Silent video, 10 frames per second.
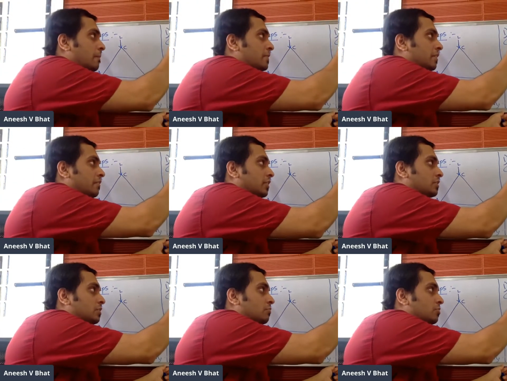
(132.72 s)

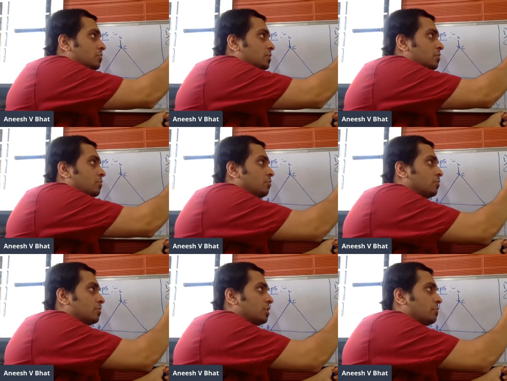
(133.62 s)
Fx equal to 0,
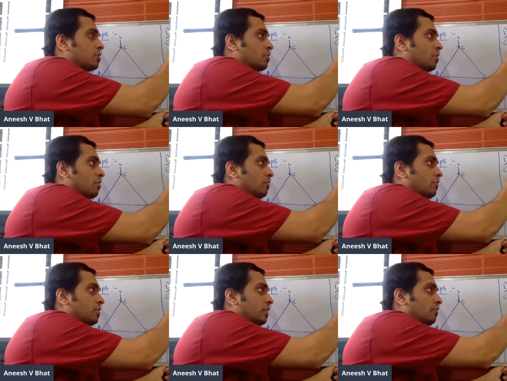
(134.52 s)
summation of
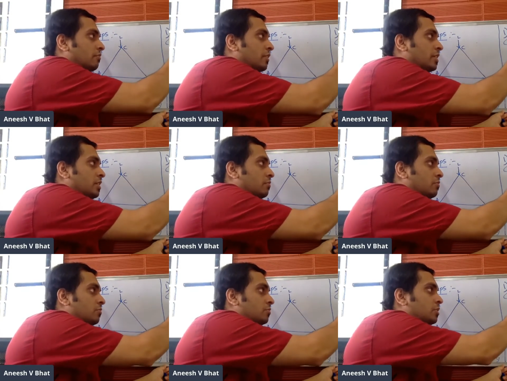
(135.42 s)
Fy
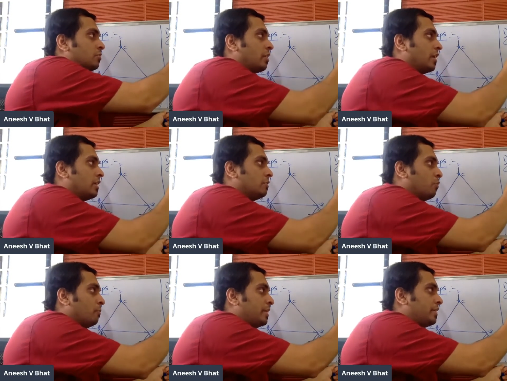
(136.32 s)
equal to 0, and the
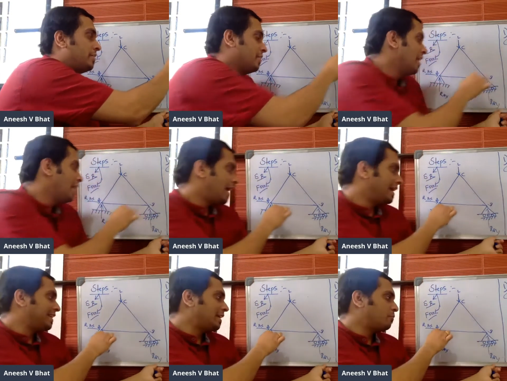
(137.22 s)
moment
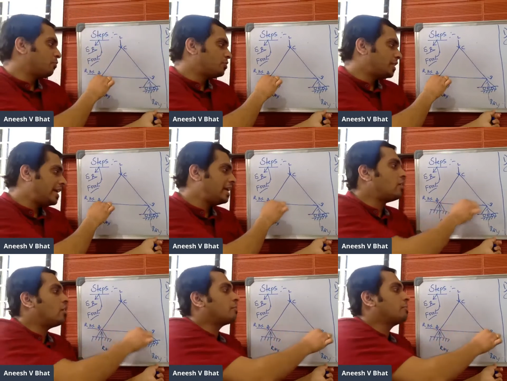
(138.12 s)
either about A
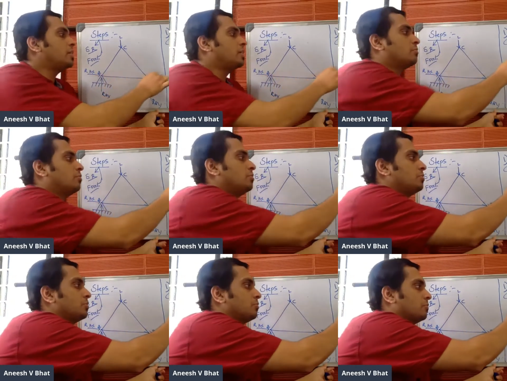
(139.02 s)
or B equal to
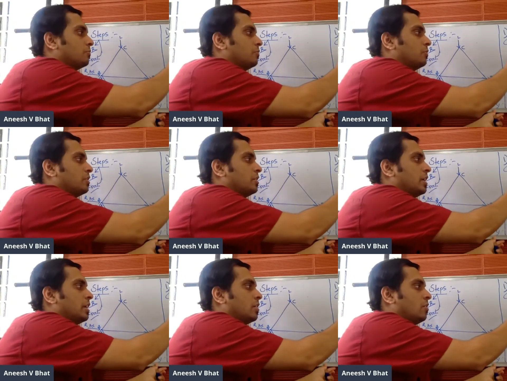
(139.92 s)
0.
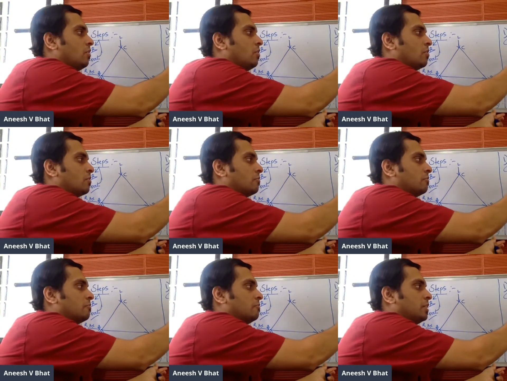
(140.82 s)
A or
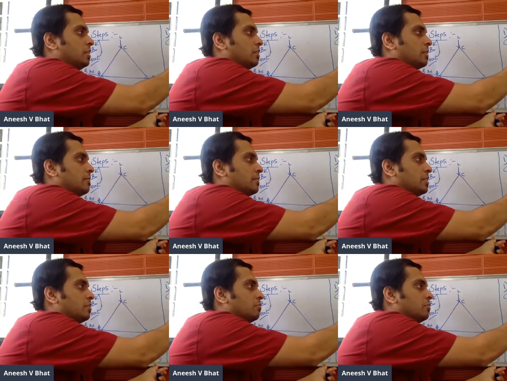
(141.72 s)
B
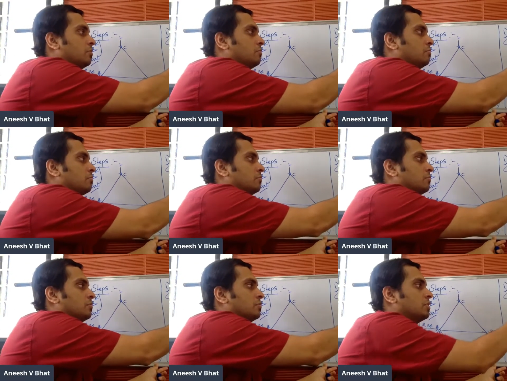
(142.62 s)
equal to
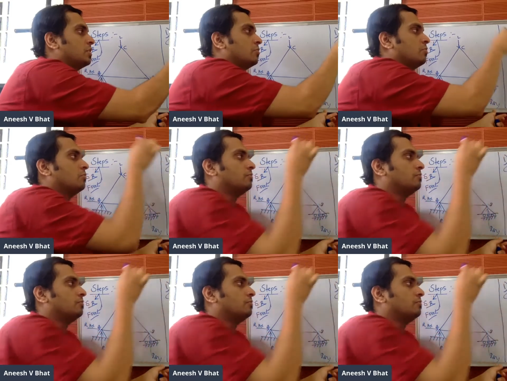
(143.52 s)
0.